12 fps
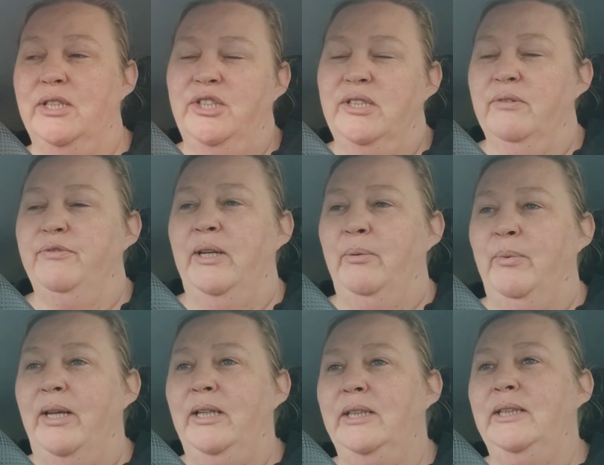she's not feeling
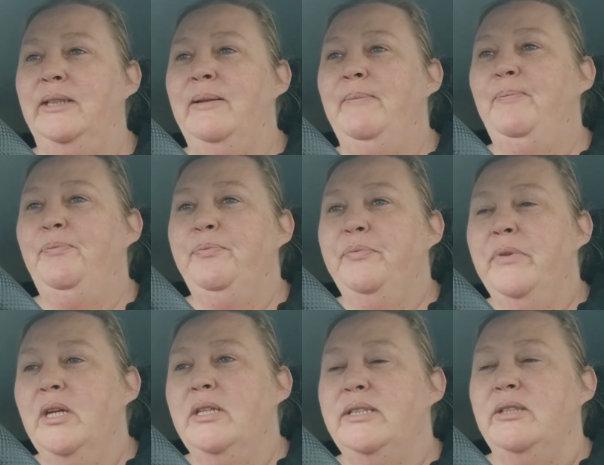well.
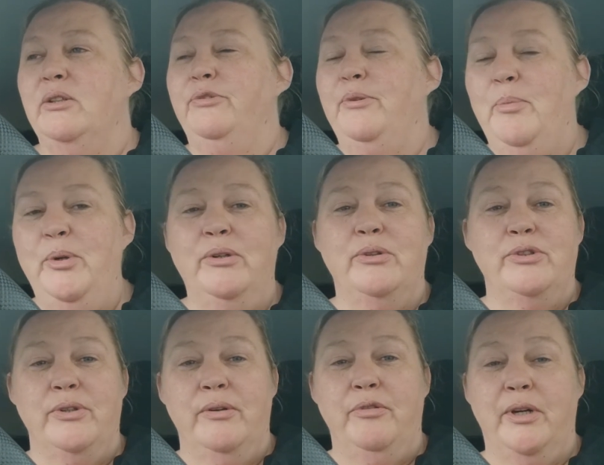So if I'm only
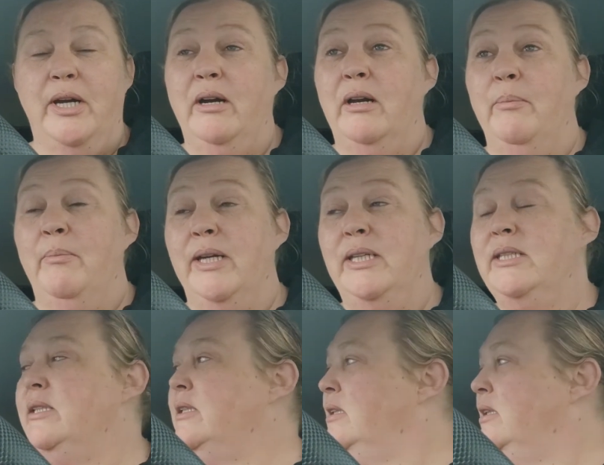ordering in for Carl, I
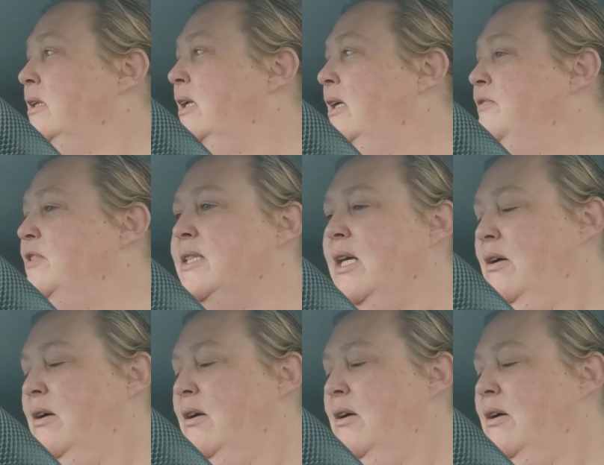might. I'll have to say I